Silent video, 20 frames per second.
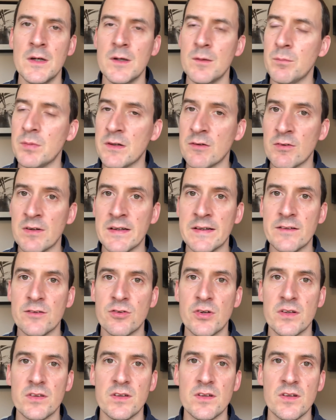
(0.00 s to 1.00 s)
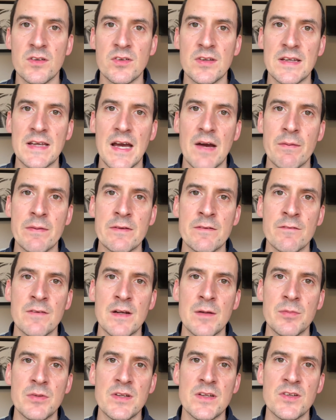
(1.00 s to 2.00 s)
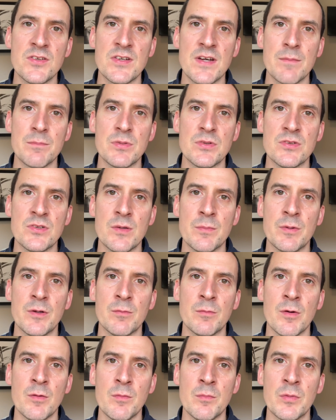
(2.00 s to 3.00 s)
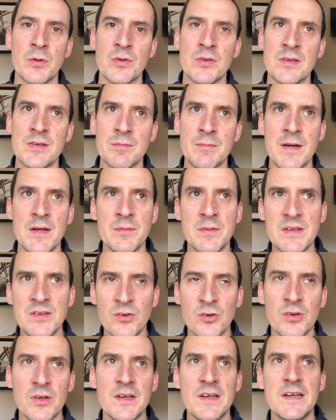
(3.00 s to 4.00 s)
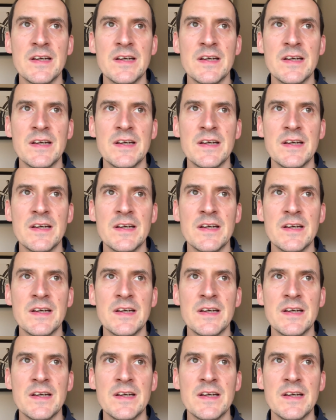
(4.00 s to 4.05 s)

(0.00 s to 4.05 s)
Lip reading: Be really interesting to see how he develops in the Championship at the moment, because he's maybe not,